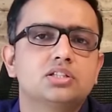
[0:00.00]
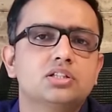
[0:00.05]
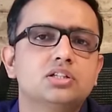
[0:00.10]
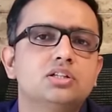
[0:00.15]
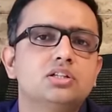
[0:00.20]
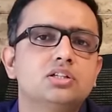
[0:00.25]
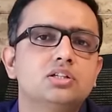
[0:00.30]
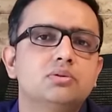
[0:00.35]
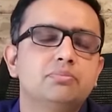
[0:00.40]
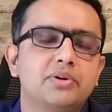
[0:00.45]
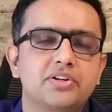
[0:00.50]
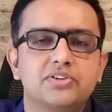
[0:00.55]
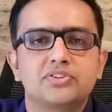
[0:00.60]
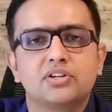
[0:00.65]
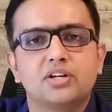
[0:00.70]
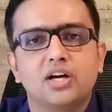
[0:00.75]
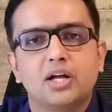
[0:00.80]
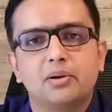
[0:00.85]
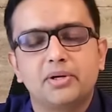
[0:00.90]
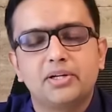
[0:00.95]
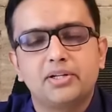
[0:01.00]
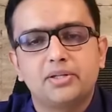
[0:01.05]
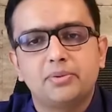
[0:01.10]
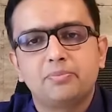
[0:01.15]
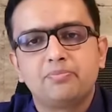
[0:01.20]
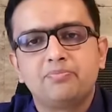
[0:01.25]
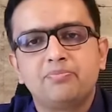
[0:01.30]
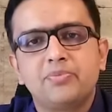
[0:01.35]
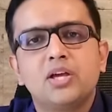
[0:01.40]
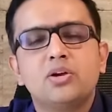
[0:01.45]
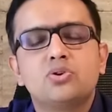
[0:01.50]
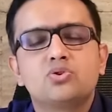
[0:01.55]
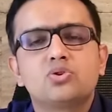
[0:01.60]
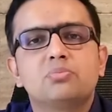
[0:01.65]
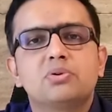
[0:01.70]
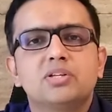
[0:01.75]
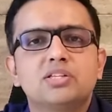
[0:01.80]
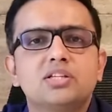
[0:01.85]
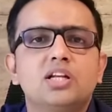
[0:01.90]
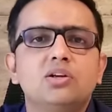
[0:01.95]
the pressure garment.
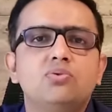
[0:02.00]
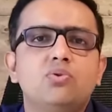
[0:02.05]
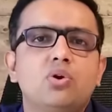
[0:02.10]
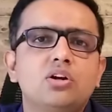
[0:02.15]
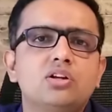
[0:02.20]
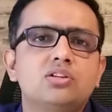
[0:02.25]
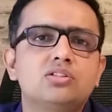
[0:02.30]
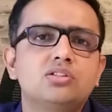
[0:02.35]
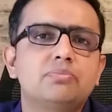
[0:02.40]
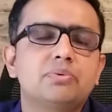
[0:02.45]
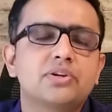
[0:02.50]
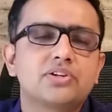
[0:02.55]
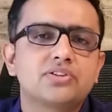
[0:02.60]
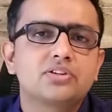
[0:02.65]
So basically what does the